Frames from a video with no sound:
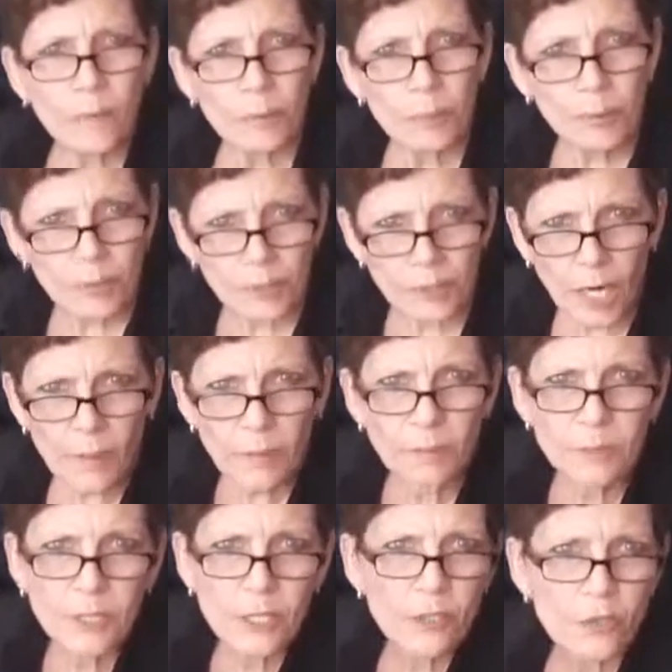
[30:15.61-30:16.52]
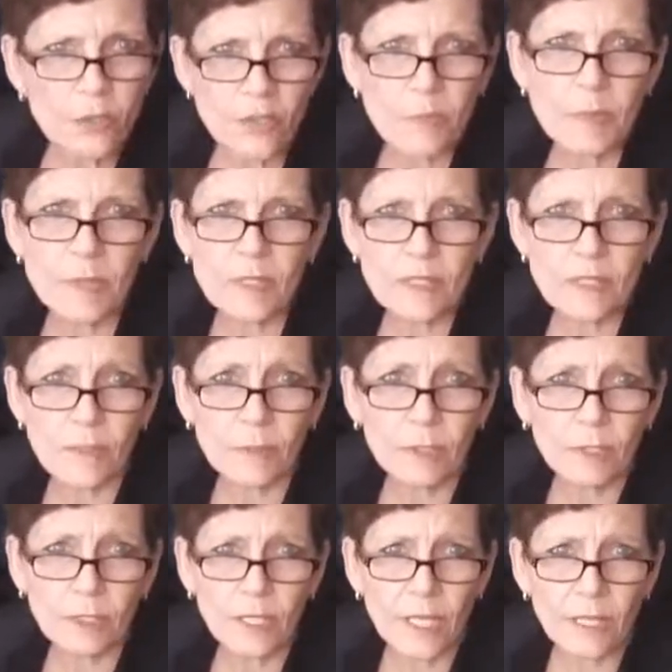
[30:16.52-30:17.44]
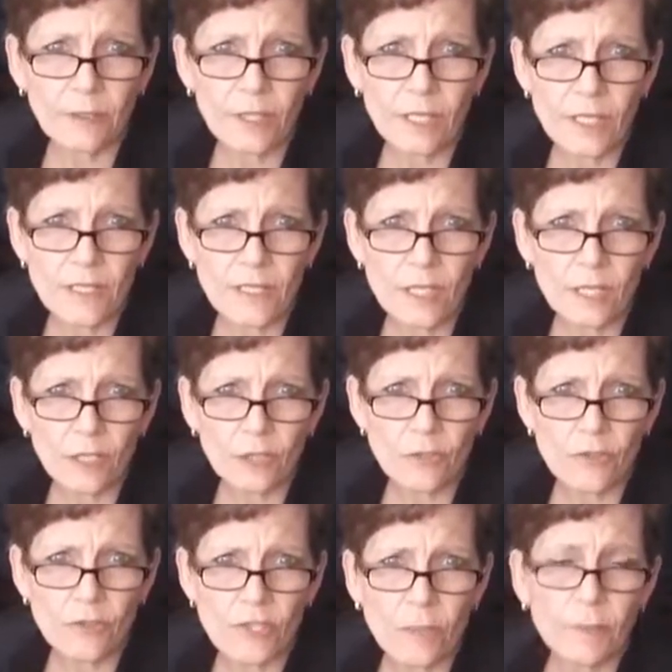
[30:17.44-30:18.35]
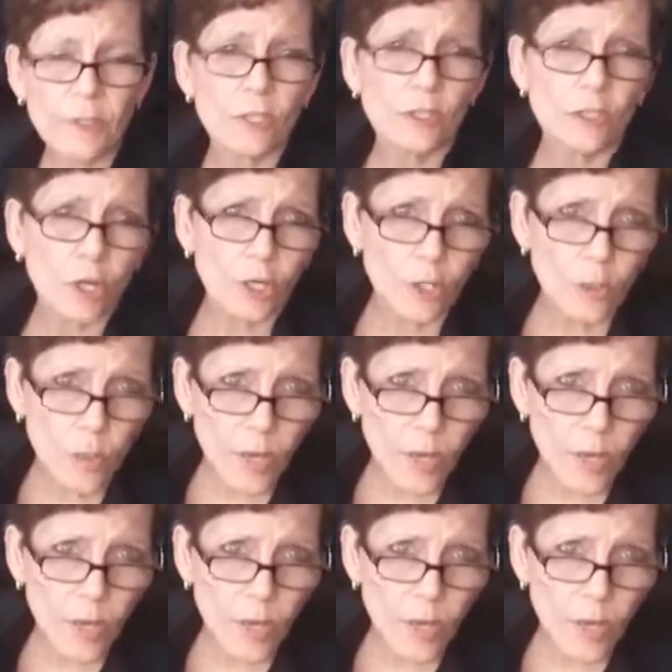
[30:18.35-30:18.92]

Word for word: Probably those will be similar areas that I'll do some of the dark